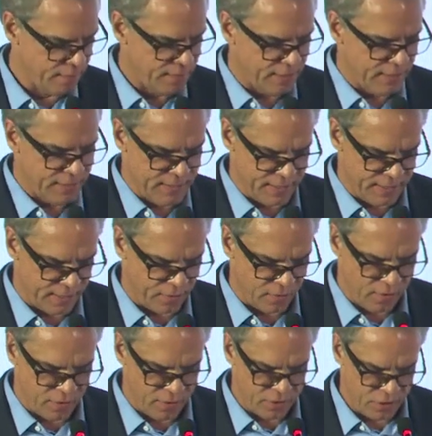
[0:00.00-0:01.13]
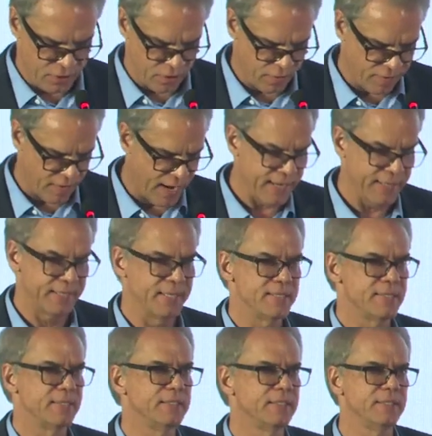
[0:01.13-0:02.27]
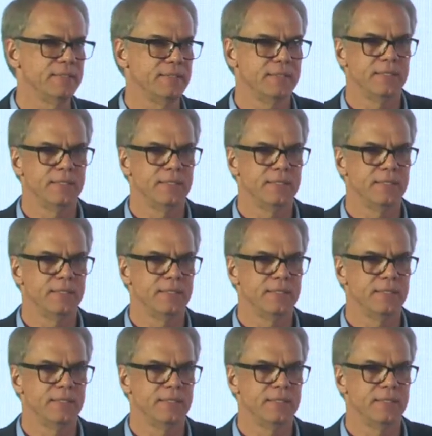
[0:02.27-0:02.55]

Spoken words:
this technology of high density,